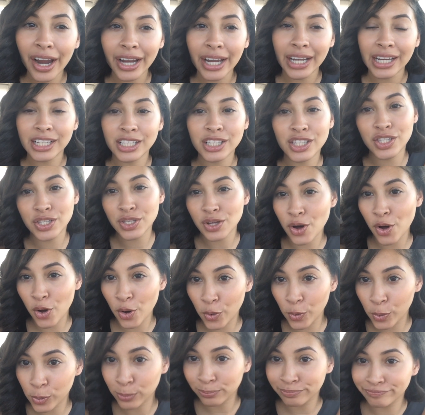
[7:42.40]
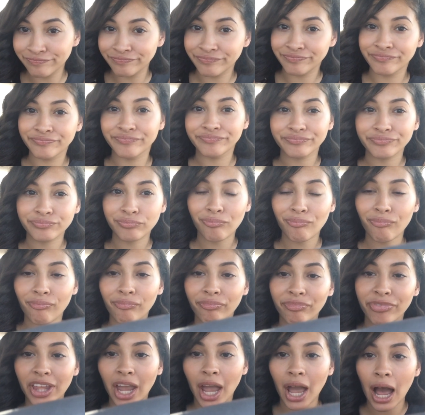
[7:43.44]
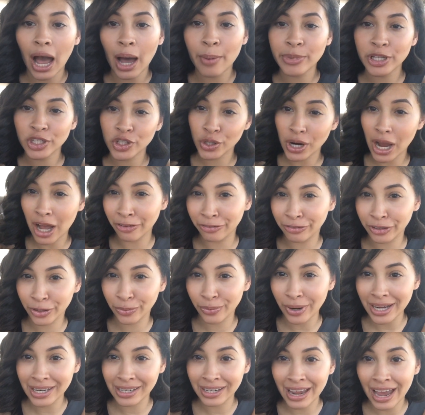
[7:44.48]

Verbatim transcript: Alright, so I'm in traffic right